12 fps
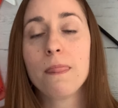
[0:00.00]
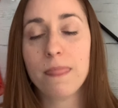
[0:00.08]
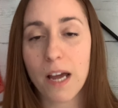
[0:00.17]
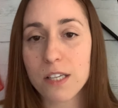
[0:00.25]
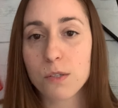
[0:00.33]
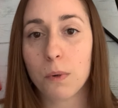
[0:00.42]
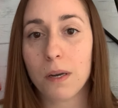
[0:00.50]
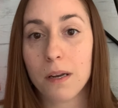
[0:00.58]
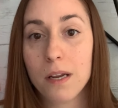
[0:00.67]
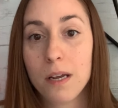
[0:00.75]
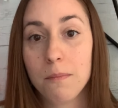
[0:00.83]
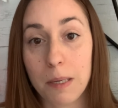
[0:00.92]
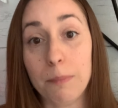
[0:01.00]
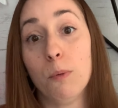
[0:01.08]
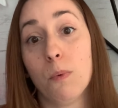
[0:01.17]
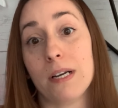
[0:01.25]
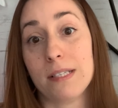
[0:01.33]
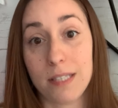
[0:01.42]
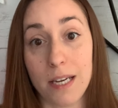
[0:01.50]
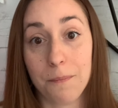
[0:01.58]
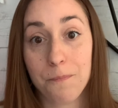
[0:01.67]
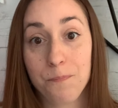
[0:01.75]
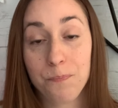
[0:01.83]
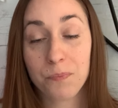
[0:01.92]
That's what people want to see.
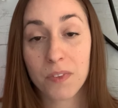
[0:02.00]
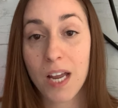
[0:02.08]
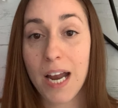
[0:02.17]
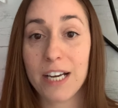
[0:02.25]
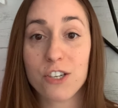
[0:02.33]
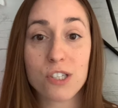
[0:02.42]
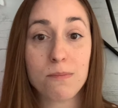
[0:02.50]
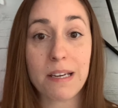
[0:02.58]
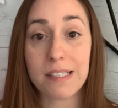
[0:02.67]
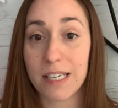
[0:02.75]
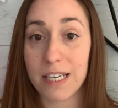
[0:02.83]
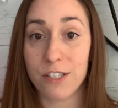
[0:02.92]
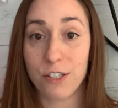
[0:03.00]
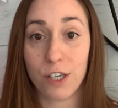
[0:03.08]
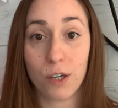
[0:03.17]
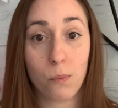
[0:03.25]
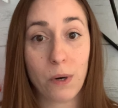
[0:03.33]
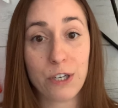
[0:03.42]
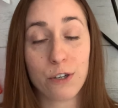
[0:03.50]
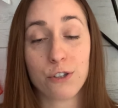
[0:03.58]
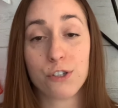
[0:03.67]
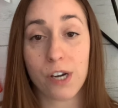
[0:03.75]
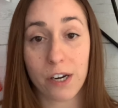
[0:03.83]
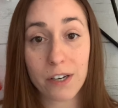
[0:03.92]
And it just makes it easier when you're
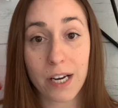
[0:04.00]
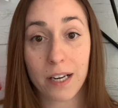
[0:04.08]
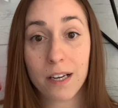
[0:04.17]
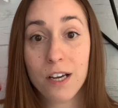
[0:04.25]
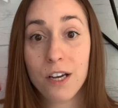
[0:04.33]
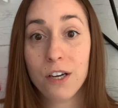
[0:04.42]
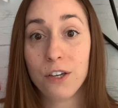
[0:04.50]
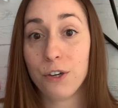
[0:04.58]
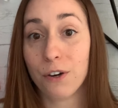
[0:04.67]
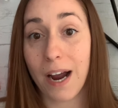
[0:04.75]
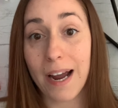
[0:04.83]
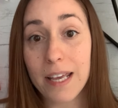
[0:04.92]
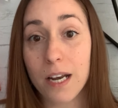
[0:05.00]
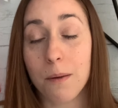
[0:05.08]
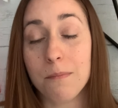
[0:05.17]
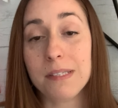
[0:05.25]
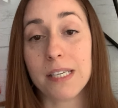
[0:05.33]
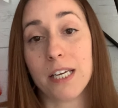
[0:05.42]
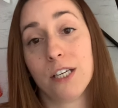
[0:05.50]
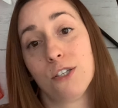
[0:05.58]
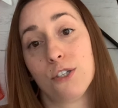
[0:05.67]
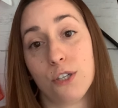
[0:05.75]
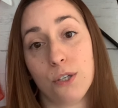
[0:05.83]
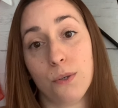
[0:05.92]
sharing your items
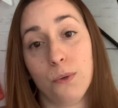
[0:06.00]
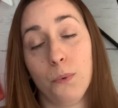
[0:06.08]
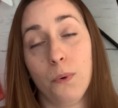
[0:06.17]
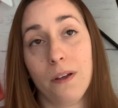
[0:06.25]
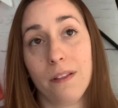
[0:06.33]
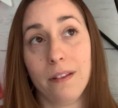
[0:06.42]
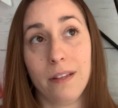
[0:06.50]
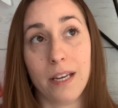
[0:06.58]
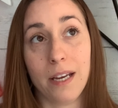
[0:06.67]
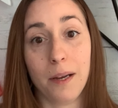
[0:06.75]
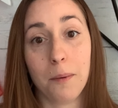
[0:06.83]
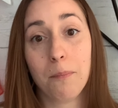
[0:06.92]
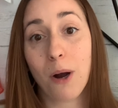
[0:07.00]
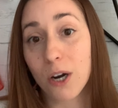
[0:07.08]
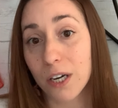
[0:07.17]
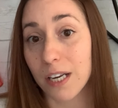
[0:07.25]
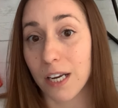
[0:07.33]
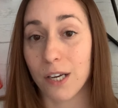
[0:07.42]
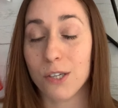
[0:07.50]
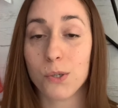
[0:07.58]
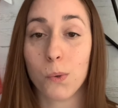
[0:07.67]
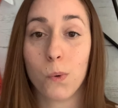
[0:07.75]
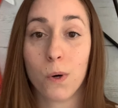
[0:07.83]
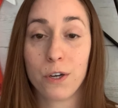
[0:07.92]
into the
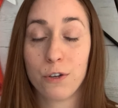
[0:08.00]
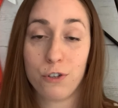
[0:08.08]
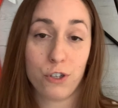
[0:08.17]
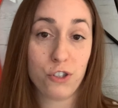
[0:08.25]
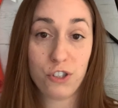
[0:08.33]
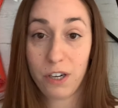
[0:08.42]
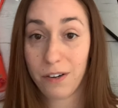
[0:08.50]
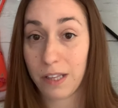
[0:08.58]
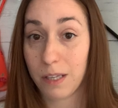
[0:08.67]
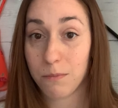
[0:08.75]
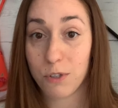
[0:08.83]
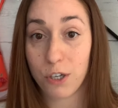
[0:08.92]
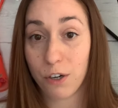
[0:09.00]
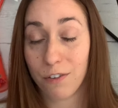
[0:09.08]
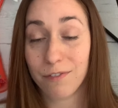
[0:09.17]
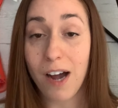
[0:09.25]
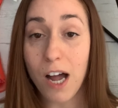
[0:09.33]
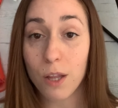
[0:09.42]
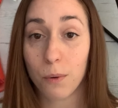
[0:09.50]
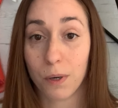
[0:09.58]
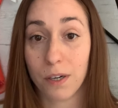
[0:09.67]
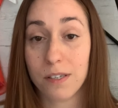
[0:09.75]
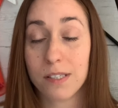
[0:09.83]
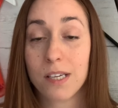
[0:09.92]
parties, or you're just sharing them to your
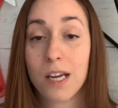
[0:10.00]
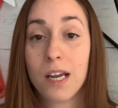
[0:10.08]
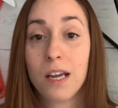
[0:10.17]
followers.